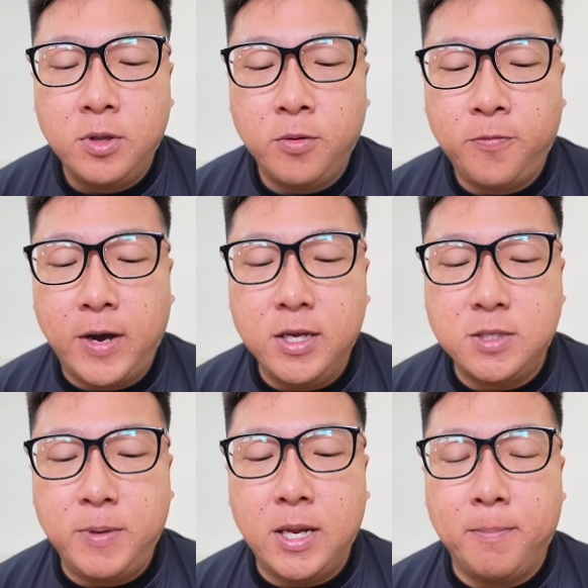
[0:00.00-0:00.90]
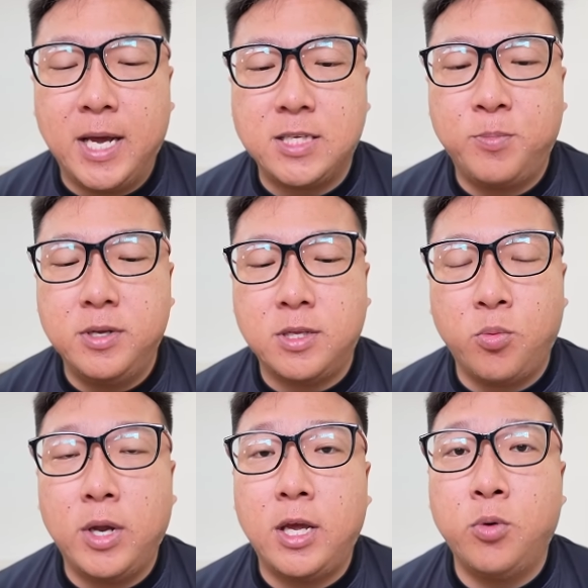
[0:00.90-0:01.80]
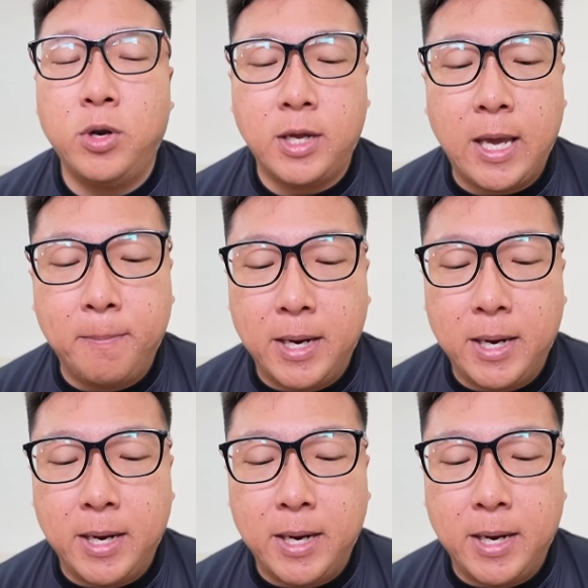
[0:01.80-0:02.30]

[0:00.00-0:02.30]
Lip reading: Fire Spin and Blast Burn is the one that you want to get.